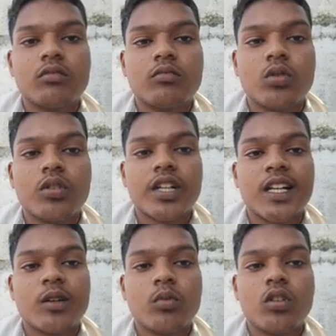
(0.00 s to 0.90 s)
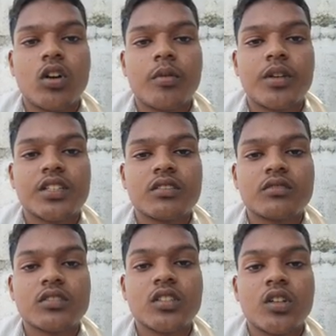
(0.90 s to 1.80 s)
more reliable operation.
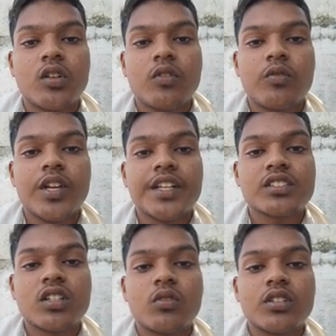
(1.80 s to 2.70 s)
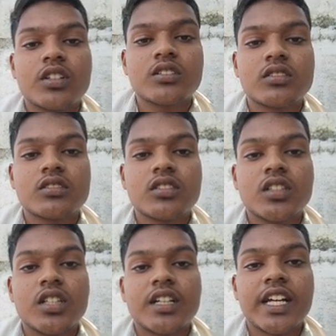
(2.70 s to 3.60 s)
Various counters
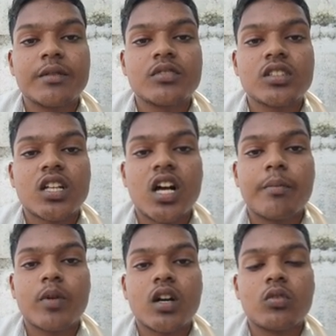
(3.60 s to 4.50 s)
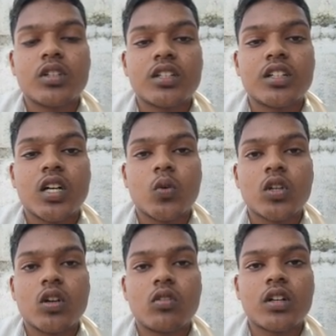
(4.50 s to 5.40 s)
types: up counter, down
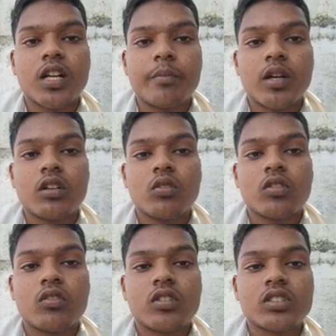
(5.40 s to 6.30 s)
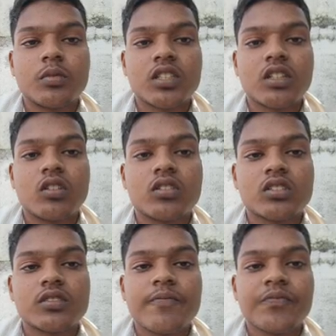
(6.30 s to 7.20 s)
counter, up and down counter, special
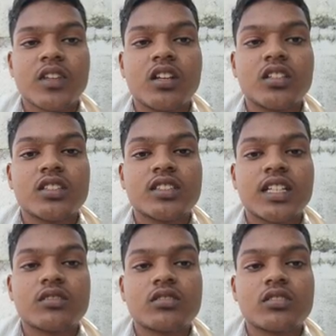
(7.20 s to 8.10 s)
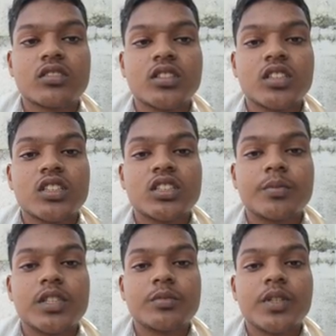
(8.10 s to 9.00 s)
counters serves
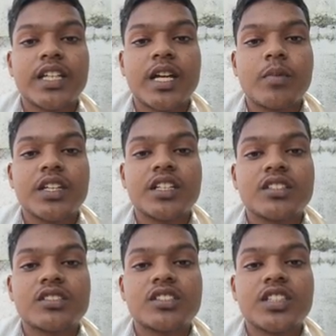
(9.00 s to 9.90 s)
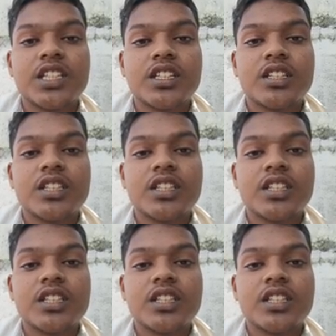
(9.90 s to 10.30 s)
specific applications in